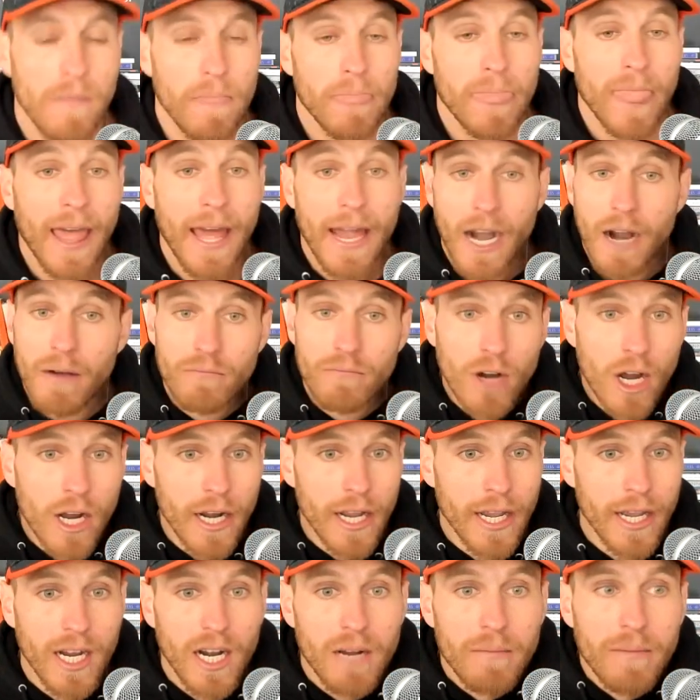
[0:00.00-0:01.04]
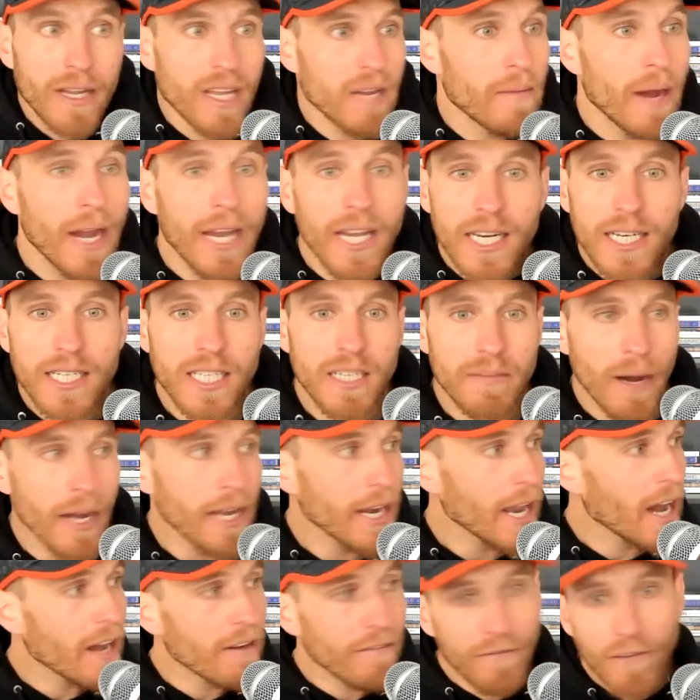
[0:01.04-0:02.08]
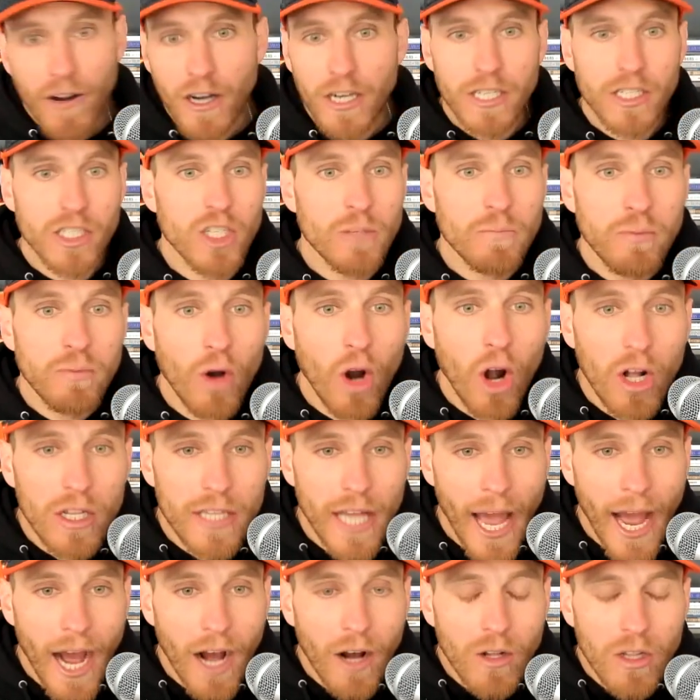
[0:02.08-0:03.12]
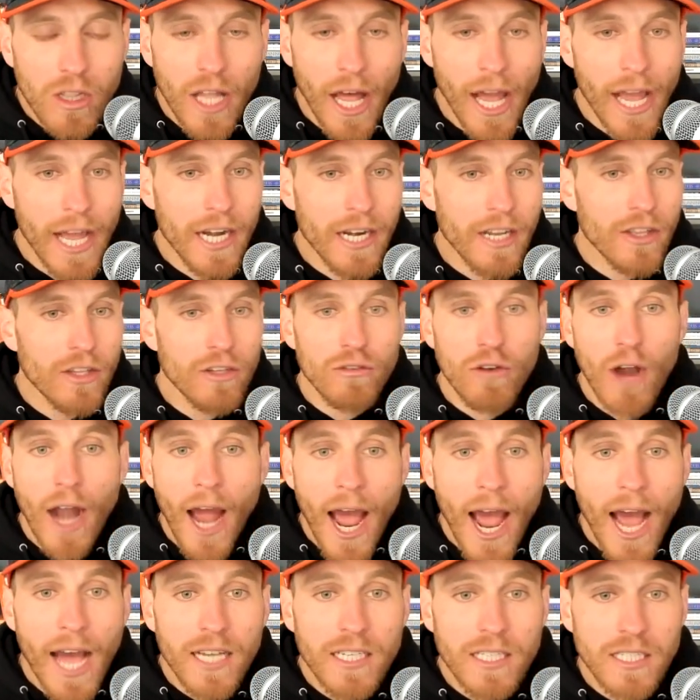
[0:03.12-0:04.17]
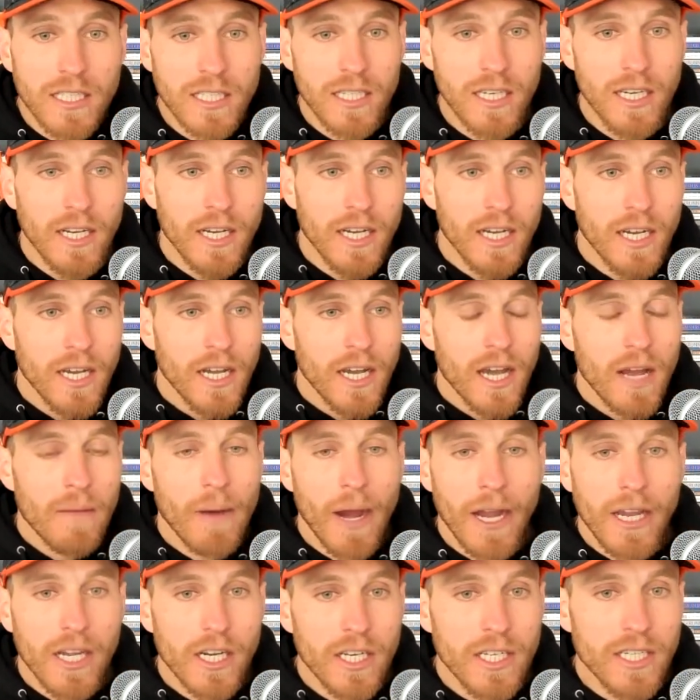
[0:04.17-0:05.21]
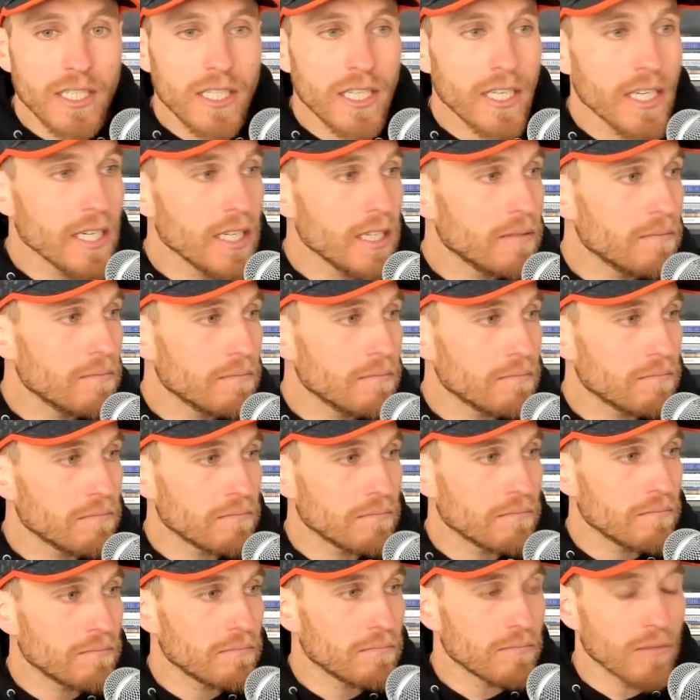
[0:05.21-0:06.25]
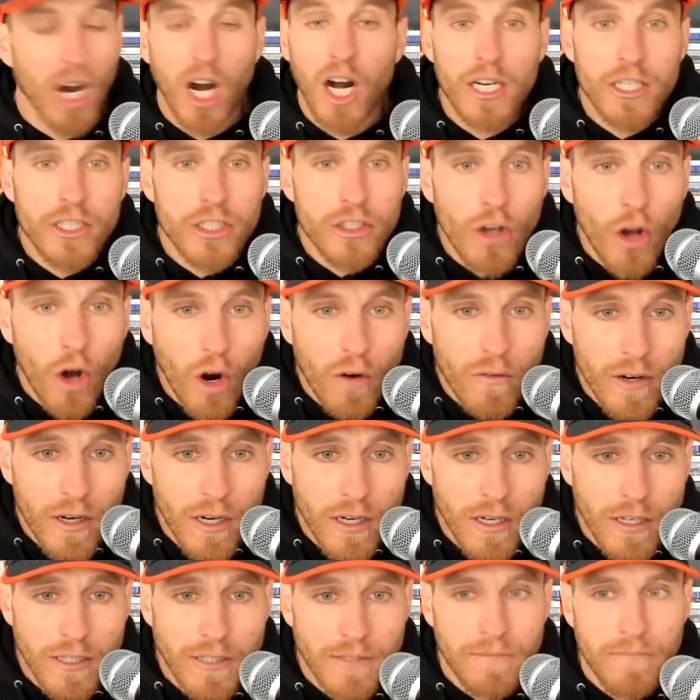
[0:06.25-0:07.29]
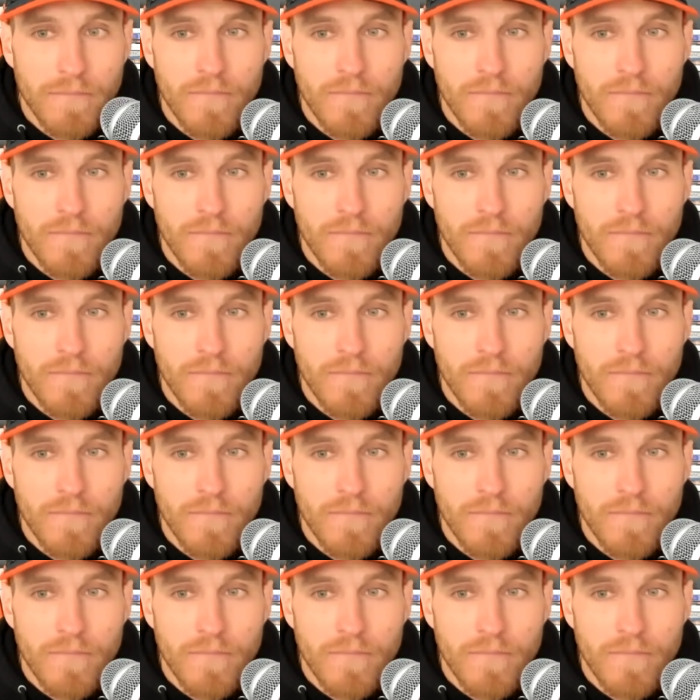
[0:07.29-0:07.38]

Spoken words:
And I'm running, and I'm like, am I going to see my dad fucking sprawled out, laying in the grass? Am I going to see him hunched over?